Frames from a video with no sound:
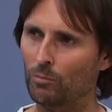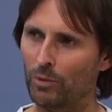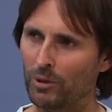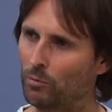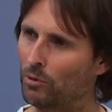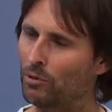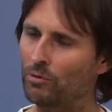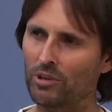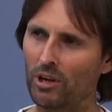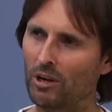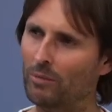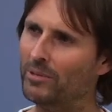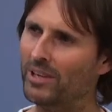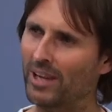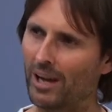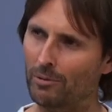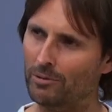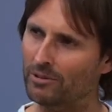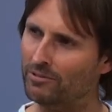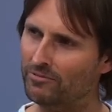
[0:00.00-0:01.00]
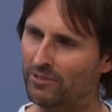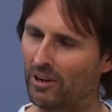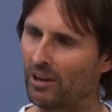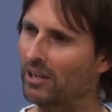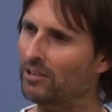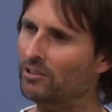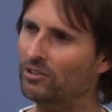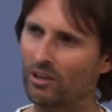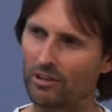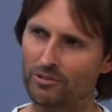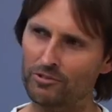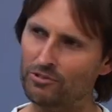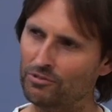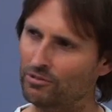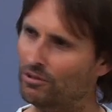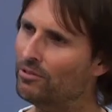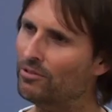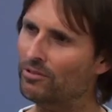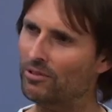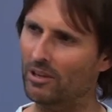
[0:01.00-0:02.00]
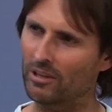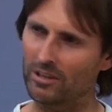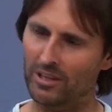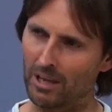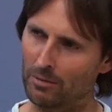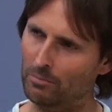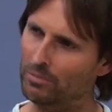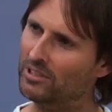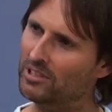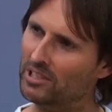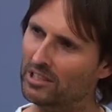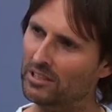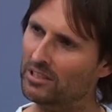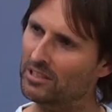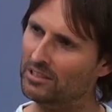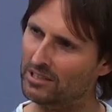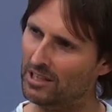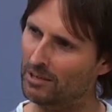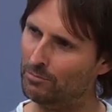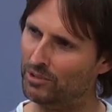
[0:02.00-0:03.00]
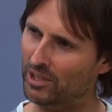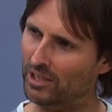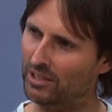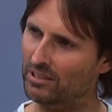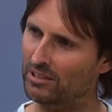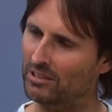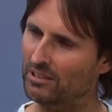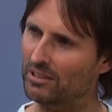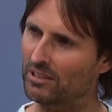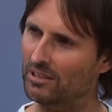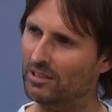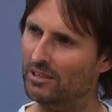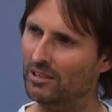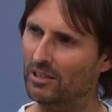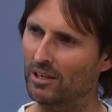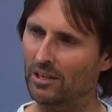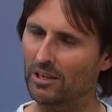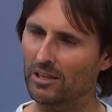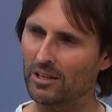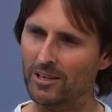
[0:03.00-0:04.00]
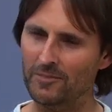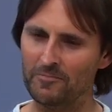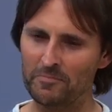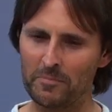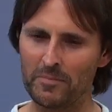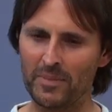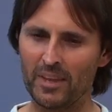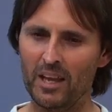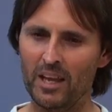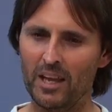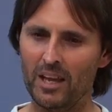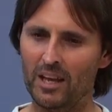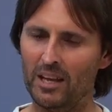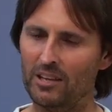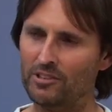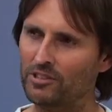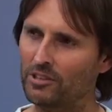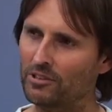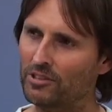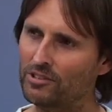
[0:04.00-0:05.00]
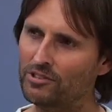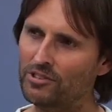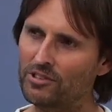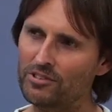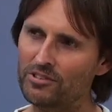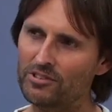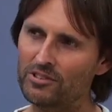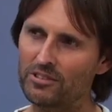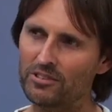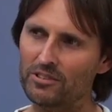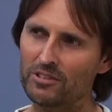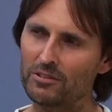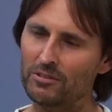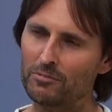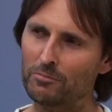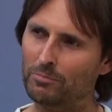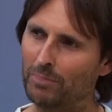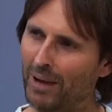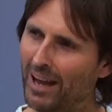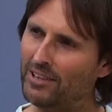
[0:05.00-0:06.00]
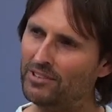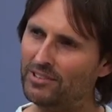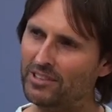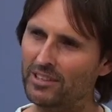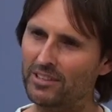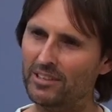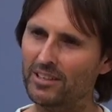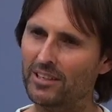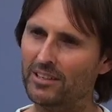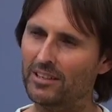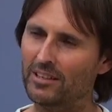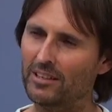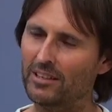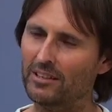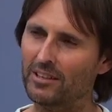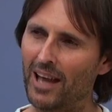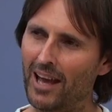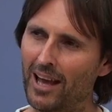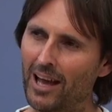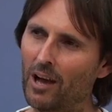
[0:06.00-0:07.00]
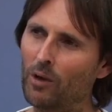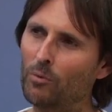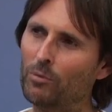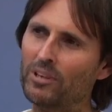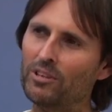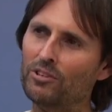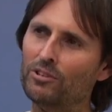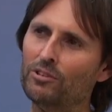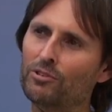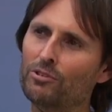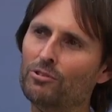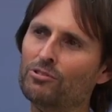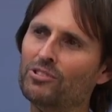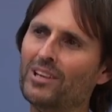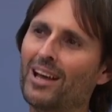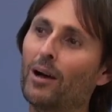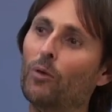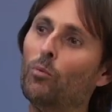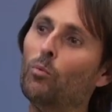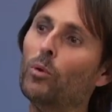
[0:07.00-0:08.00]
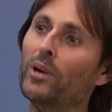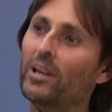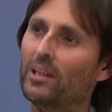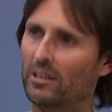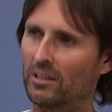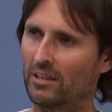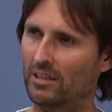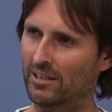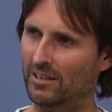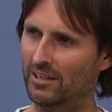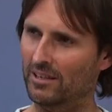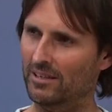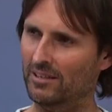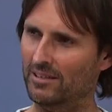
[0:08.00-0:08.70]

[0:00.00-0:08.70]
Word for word: we will not be able to find God's truth on that particular subject. So this is basically how we use our will.